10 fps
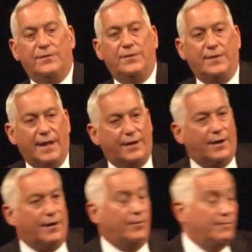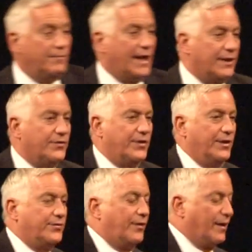to get our
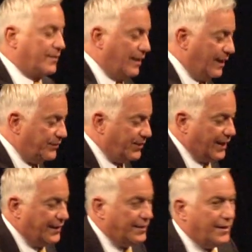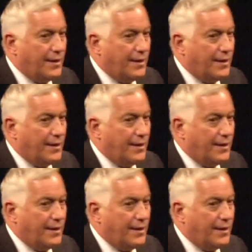magazines or our content.